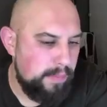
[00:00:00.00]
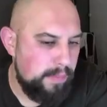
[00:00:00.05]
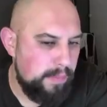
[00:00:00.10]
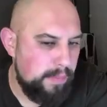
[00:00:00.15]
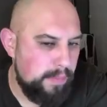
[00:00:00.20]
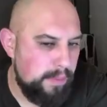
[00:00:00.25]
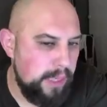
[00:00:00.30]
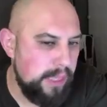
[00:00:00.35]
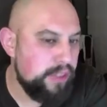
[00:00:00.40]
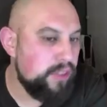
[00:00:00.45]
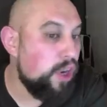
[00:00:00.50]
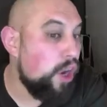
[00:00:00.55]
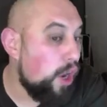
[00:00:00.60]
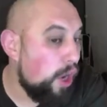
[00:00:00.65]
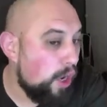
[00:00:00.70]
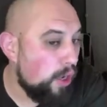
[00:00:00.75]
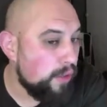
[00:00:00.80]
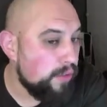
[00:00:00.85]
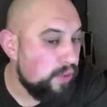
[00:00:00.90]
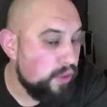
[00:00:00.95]
It's
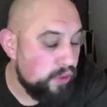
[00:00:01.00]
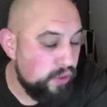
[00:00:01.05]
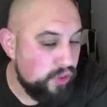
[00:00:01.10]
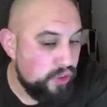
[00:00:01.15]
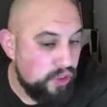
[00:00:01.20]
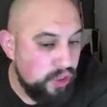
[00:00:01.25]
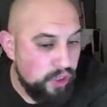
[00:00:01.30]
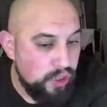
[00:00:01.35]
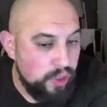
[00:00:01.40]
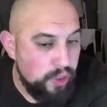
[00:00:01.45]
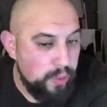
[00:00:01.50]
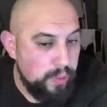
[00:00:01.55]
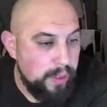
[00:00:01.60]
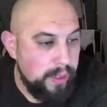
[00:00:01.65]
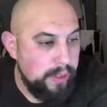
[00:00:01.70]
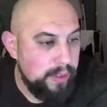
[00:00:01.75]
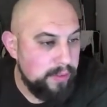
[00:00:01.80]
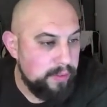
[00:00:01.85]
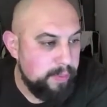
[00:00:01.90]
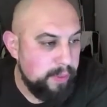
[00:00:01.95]
hard to do,
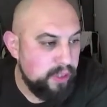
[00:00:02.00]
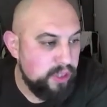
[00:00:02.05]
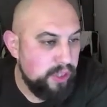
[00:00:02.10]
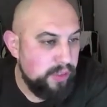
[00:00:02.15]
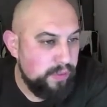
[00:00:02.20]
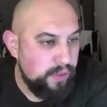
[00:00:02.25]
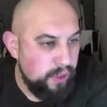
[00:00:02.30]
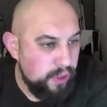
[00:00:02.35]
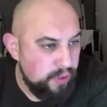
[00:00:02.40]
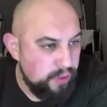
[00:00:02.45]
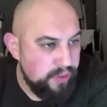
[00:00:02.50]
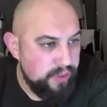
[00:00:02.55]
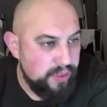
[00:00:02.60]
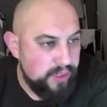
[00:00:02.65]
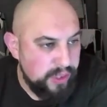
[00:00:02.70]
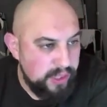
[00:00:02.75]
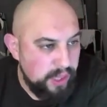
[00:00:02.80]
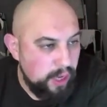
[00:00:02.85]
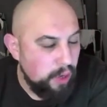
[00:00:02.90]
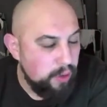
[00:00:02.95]
especially if you're using
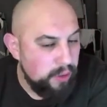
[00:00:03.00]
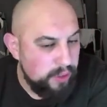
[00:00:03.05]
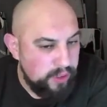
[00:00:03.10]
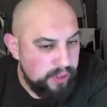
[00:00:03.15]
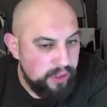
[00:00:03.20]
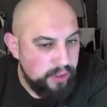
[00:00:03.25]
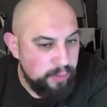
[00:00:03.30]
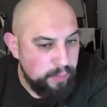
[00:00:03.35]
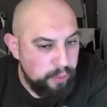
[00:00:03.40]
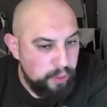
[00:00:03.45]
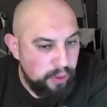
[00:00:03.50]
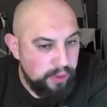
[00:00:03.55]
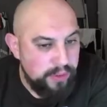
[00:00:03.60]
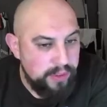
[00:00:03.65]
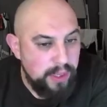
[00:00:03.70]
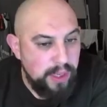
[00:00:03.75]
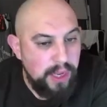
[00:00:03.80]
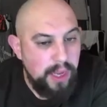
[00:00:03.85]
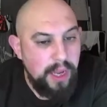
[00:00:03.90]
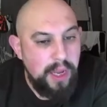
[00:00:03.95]
only single prize.
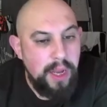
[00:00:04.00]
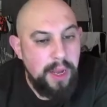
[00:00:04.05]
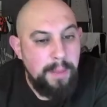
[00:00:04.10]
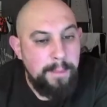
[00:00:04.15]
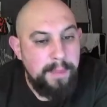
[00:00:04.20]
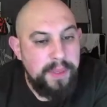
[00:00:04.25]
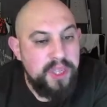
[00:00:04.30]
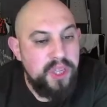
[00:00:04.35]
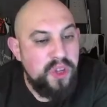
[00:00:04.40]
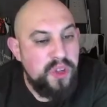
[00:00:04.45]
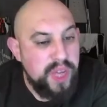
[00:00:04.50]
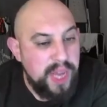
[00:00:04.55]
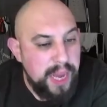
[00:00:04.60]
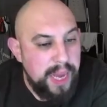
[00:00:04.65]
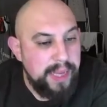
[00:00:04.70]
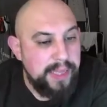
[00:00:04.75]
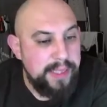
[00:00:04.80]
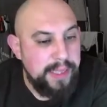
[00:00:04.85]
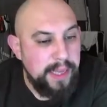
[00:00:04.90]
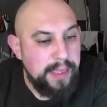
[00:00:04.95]
But you
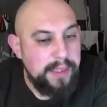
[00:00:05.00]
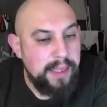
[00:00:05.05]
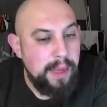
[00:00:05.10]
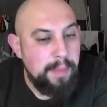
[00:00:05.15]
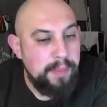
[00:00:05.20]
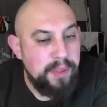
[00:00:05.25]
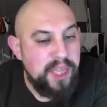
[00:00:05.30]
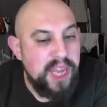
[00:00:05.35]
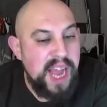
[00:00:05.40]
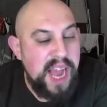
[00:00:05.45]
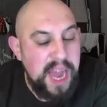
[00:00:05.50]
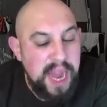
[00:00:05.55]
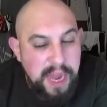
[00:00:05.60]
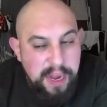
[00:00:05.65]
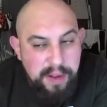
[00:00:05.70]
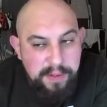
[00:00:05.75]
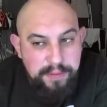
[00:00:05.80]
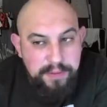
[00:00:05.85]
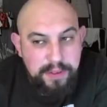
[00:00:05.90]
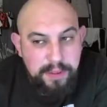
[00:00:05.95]
can get there, but you
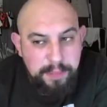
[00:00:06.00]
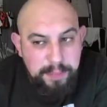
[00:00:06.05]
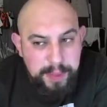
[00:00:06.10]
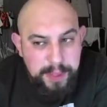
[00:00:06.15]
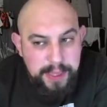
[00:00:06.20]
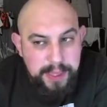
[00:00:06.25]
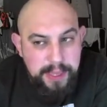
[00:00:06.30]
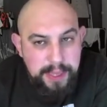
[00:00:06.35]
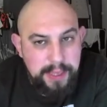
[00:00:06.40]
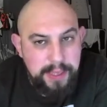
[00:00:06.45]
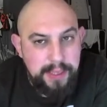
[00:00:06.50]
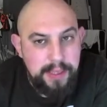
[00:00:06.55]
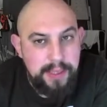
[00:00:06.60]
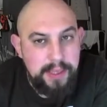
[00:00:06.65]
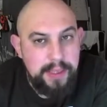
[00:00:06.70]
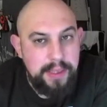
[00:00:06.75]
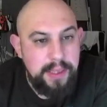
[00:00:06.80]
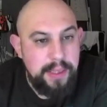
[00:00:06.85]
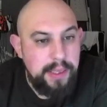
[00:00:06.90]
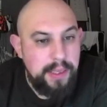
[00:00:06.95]
have to be
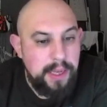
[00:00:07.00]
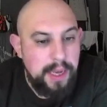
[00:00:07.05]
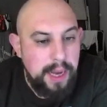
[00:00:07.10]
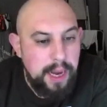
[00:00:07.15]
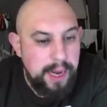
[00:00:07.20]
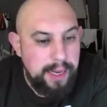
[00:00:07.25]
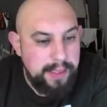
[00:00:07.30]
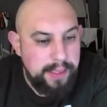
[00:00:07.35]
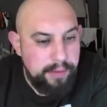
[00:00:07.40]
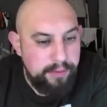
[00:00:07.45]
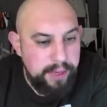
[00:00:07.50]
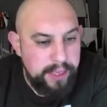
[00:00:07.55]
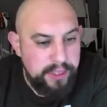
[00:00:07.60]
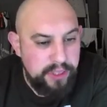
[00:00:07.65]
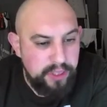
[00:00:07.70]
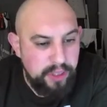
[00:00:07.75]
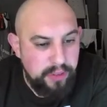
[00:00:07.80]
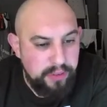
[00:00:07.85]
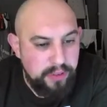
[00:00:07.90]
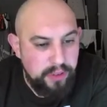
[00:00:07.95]
at that
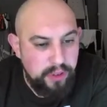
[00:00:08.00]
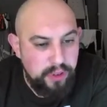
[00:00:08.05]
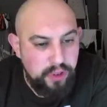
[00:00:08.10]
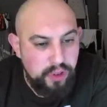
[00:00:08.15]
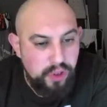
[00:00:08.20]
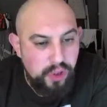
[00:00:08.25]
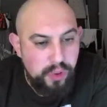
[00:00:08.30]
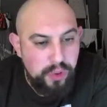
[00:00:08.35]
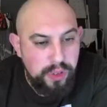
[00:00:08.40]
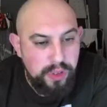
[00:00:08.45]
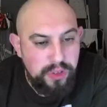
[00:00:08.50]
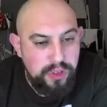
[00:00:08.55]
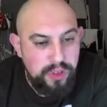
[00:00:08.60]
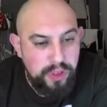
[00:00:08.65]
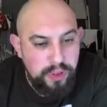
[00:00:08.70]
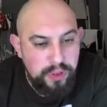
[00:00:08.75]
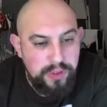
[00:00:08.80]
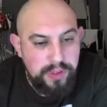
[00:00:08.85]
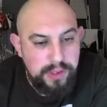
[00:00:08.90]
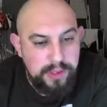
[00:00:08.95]
ratio. So you can
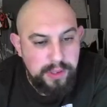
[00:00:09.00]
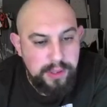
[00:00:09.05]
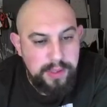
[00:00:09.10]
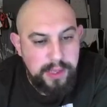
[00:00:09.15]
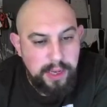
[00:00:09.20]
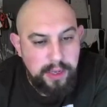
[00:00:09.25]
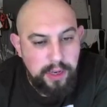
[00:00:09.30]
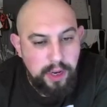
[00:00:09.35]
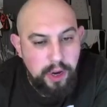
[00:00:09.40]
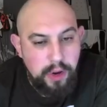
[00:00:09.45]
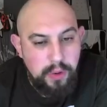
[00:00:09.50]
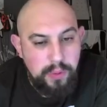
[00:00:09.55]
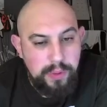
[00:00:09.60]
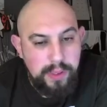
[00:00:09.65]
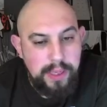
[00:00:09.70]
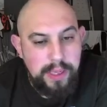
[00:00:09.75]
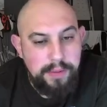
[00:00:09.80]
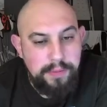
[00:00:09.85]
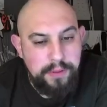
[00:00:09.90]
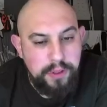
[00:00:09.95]
use this attack only
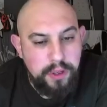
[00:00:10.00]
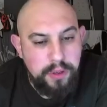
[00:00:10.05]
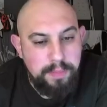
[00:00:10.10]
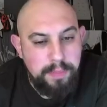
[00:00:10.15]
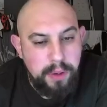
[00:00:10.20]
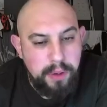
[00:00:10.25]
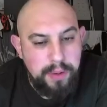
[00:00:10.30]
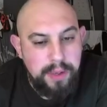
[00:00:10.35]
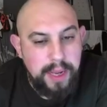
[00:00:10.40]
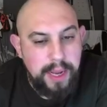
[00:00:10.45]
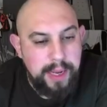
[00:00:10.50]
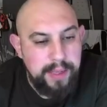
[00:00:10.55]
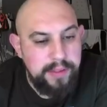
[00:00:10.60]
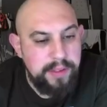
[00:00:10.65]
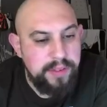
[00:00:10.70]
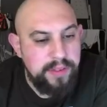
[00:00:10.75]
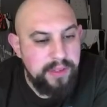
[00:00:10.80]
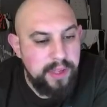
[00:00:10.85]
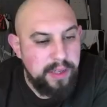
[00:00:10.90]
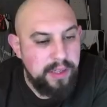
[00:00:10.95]
if your opponent has
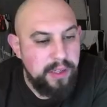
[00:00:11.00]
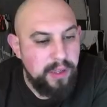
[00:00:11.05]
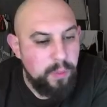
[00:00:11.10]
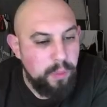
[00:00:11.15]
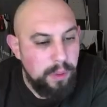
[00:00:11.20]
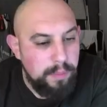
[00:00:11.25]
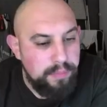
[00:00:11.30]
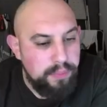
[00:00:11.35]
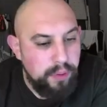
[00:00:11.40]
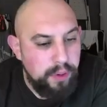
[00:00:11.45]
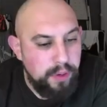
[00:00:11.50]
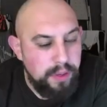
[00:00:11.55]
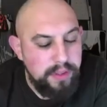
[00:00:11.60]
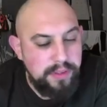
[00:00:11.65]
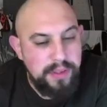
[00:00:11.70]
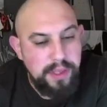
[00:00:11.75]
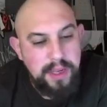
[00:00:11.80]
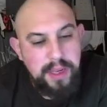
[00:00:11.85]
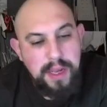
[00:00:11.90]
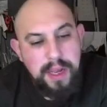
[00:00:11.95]
exactly one prize
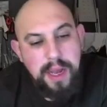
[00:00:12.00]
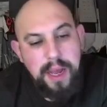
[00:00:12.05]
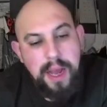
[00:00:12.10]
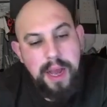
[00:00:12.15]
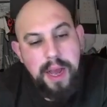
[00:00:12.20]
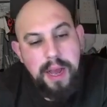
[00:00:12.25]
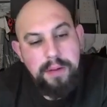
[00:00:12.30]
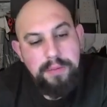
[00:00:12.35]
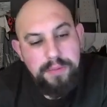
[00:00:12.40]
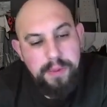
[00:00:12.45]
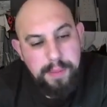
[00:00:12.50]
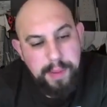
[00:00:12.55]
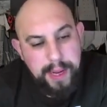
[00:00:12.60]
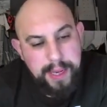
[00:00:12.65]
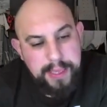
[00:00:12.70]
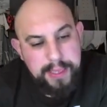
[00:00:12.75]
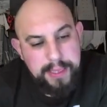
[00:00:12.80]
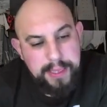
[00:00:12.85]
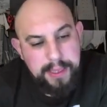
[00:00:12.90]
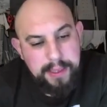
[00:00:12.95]

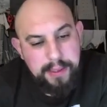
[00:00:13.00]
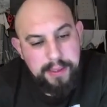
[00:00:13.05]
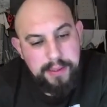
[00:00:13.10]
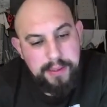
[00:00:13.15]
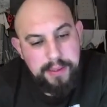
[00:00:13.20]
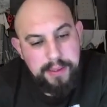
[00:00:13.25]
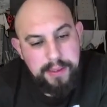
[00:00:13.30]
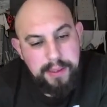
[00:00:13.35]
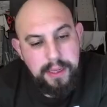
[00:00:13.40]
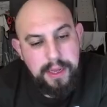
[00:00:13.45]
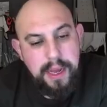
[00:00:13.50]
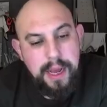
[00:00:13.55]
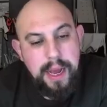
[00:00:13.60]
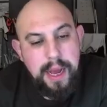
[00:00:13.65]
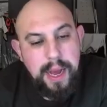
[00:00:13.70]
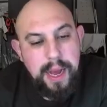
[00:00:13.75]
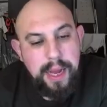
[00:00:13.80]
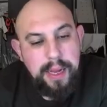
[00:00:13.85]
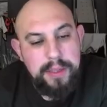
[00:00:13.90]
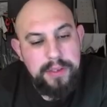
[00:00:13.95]
remaining
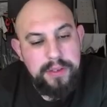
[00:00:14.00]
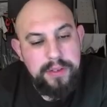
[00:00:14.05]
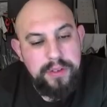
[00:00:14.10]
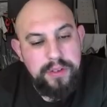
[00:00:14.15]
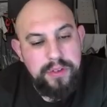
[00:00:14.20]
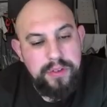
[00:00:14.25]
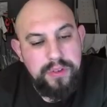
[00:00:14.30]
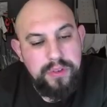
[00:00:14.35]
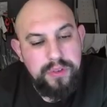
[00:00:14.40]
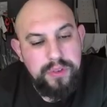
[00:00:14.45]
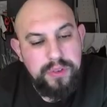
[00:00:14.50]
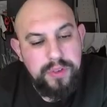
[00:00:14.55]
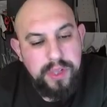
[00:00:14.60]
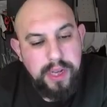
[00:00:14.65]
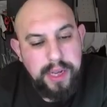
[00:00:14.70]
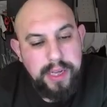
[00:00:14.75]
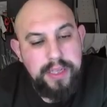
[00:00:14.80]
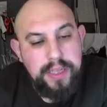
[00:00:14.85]
and take